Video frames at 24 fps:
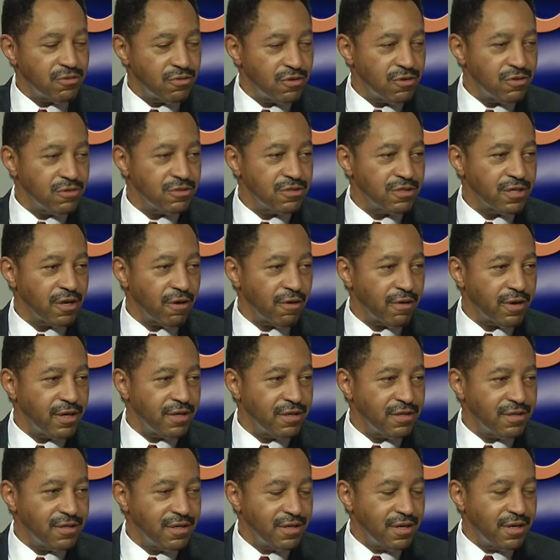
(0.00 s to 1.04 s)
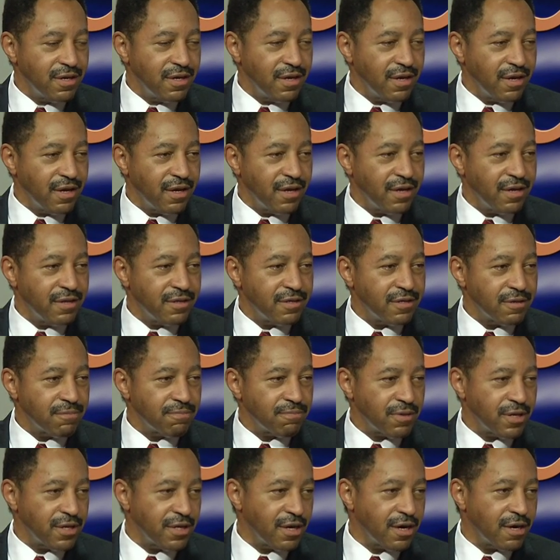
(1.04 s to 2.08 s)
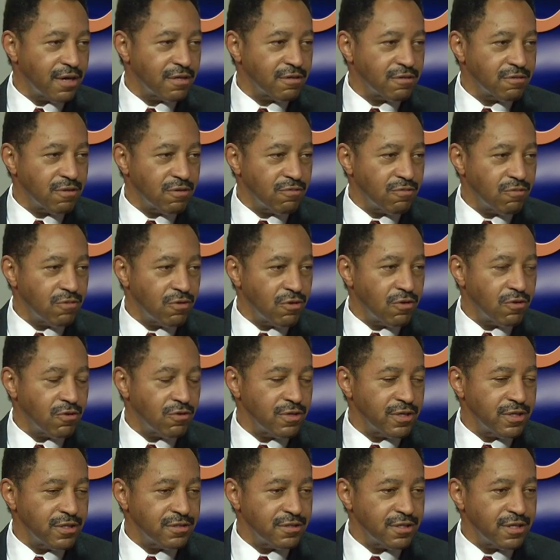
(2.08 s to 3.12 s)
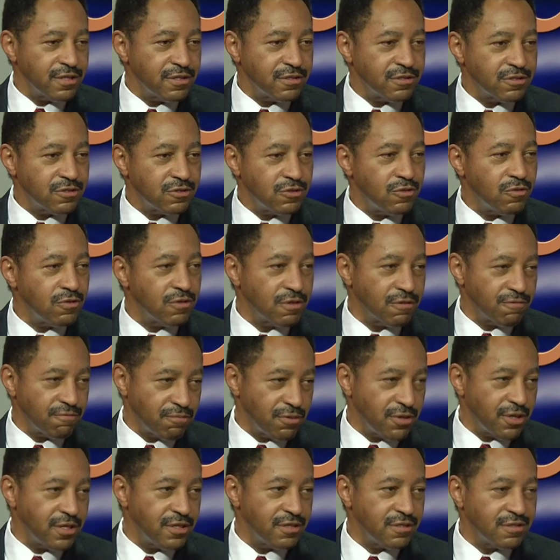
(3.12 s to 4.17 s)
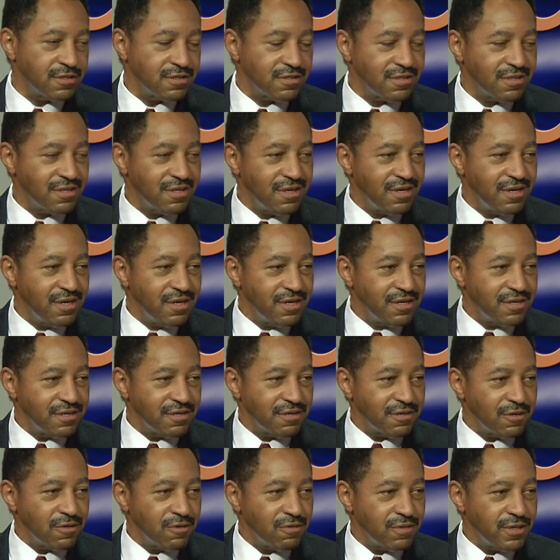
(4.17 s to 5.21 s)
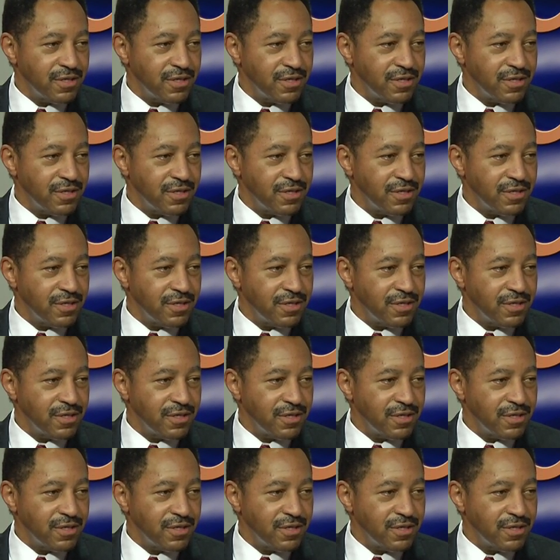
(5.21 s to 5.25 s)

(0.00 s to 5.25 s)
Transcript: Roads area, and uh, play our role as a steward of place, you know,